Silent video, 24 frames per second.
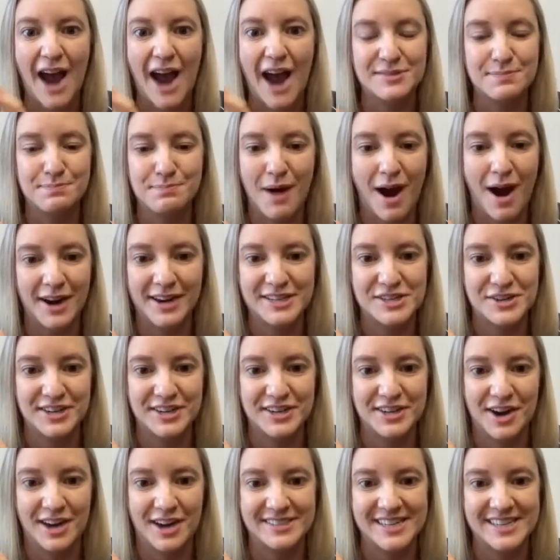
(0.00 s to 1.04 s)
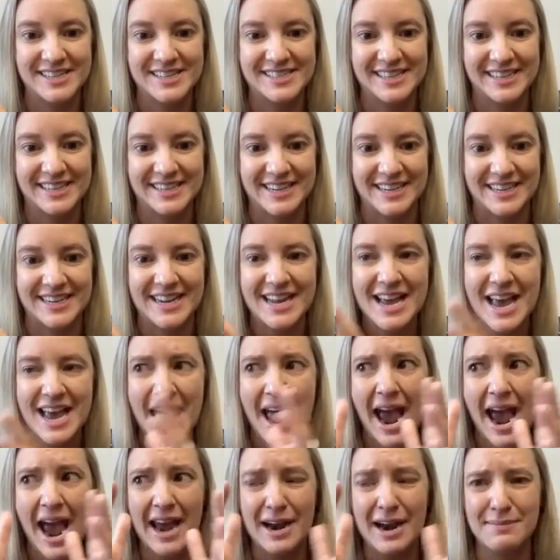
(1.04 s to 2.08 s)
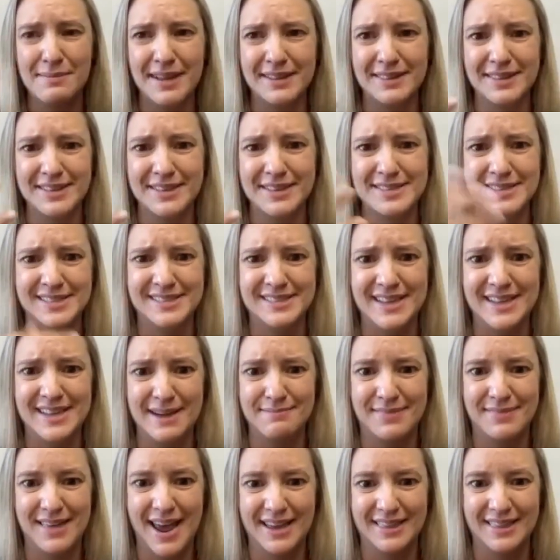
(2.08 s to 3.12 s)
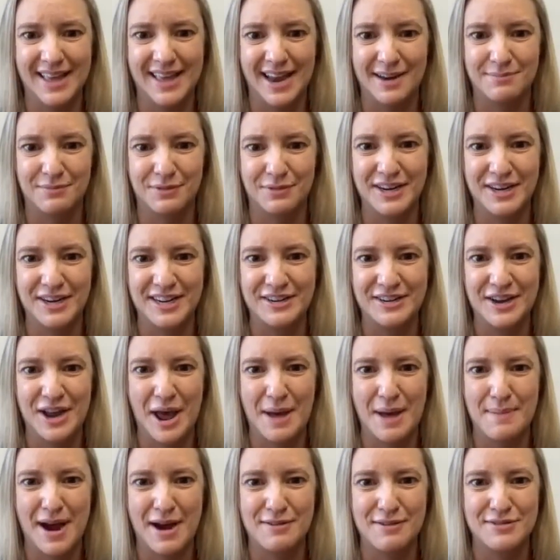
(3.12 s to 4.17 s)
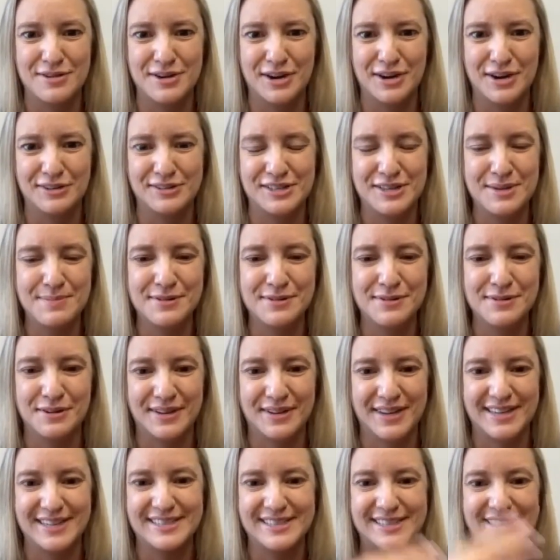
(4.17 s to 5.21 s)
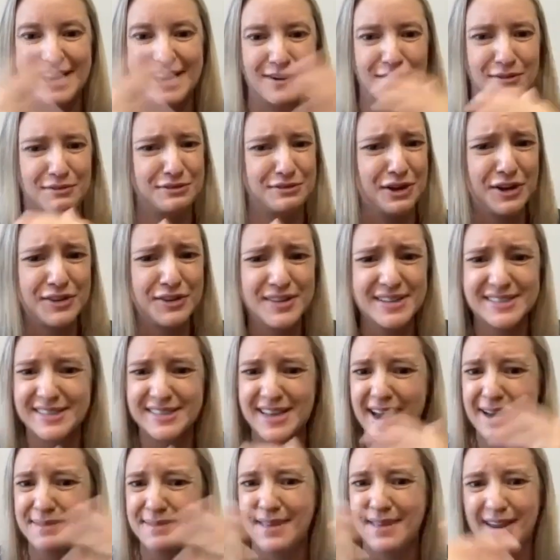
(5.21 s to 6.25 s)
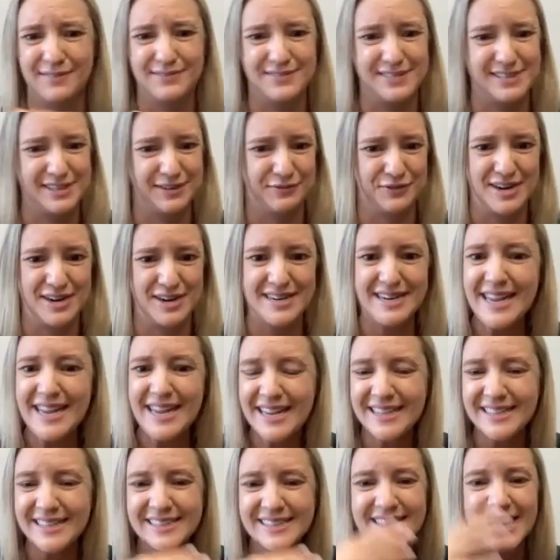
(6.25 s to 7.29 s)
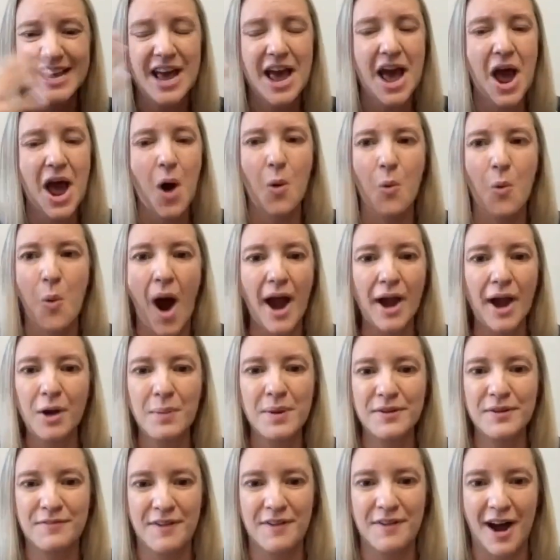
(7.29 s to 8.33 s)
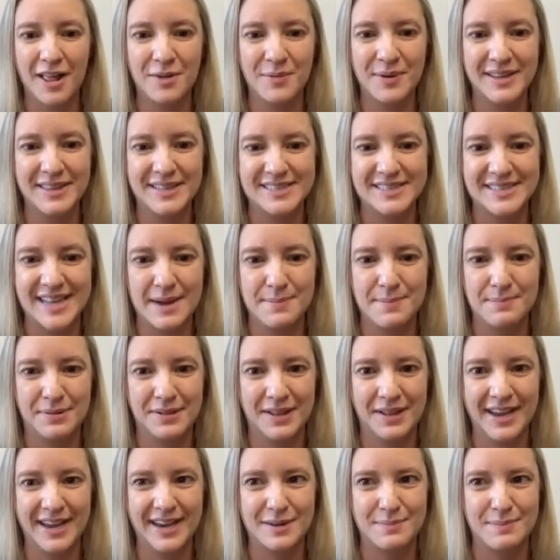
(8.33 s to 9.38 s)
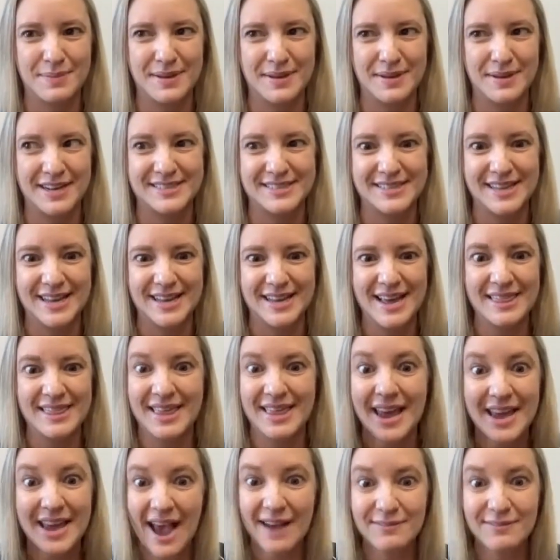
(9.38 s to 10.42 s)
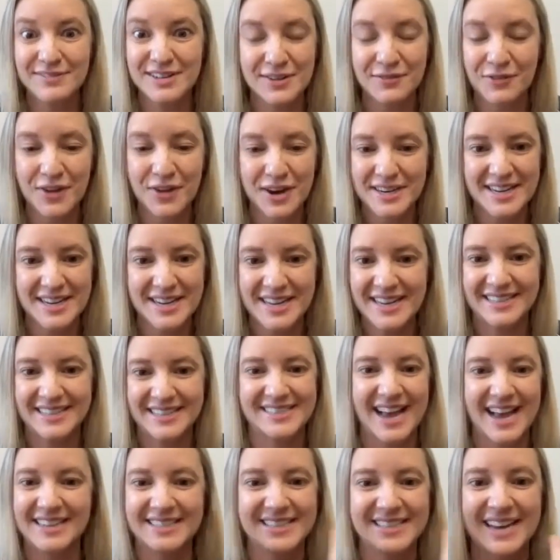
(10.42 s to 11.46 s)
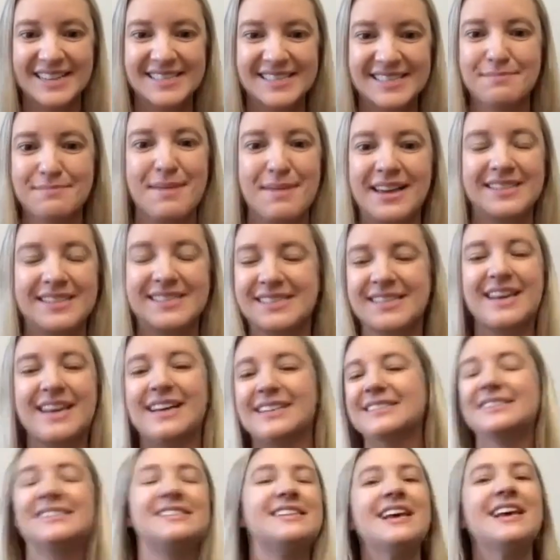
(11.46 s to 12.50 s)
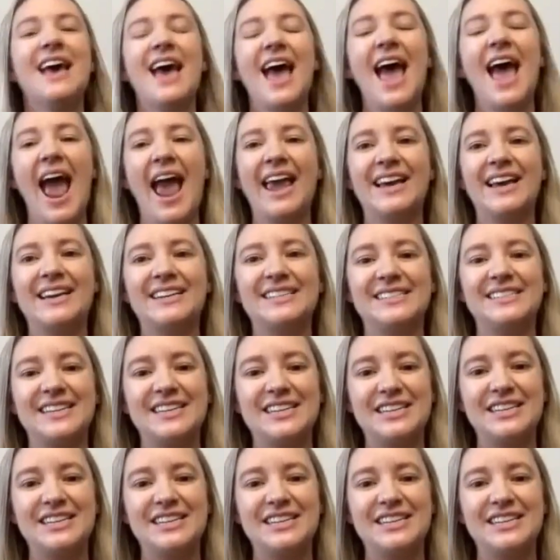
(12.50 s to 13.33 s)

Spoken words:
how to potty train an autistic kid. And I'm like, this is the same thing that I'm reading about neurotypical kids. They don't learn the same, they have different needs. Why are we following the same plan? Because they have different needs. That doesn't make sense. And